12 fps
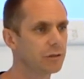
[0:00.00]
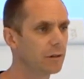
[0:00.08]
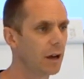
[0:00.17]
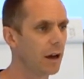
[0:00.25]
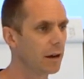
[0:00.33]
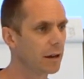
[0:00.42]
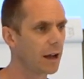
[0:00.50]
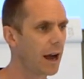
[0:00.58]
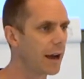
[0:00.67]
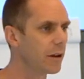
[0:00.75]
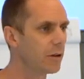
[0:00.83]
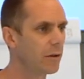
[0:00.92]
uh,
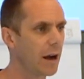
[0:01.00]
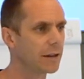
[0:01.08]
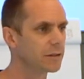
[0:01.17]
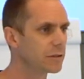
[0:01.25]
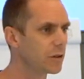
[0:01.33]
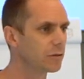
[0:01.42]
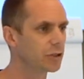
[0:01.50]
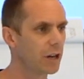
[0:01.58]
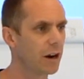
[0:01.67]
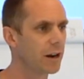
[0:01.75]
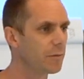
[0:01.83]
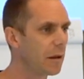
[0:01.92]
guy who has his own
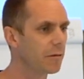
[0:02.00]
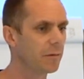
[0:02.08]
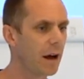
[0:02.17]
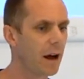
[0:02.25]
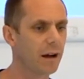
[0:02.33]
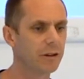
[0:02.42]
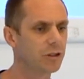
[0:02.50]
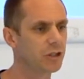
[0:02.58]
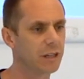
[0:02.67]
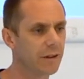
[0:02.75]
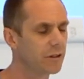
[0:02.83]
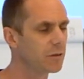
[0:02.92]
charity, blah, blah, blah, and you
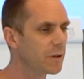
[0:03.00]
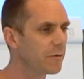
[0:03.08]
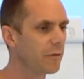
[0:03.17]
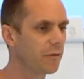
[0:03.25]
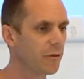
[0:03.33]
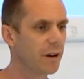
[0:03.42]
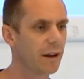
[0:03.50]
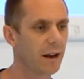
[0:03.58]
should give it to me for free.